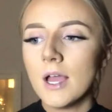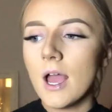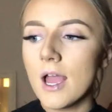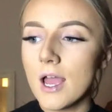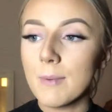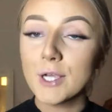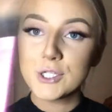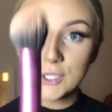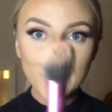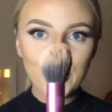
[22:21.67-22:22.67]
I
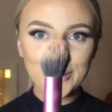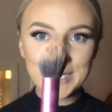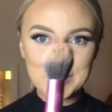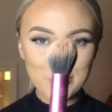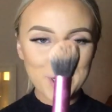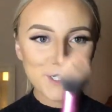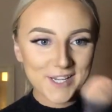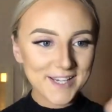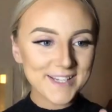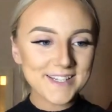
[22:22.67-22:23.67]
do know what this brush
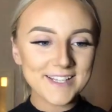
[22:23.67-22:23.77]
is.